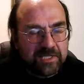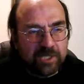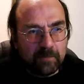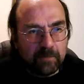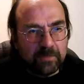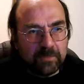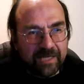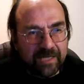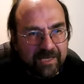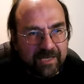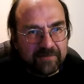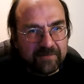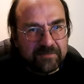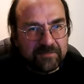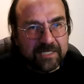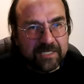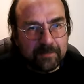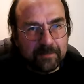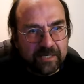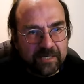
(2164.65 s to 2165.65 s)
up kind of
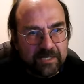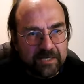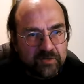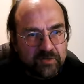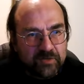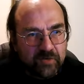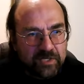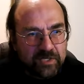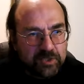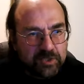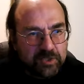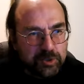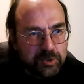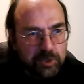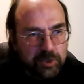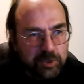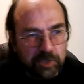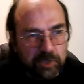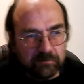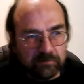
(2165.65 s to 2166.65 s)
deeply entrenched
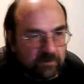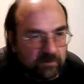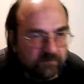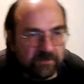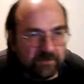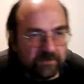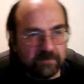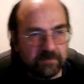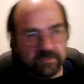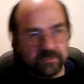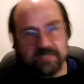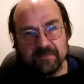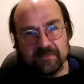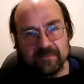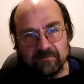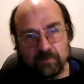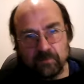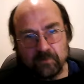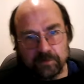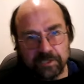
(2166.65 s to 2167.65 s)
neural routes
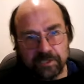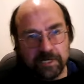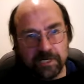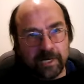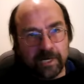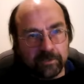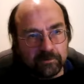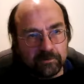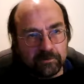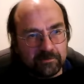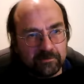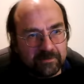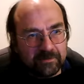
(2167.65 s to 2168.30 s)
for denial.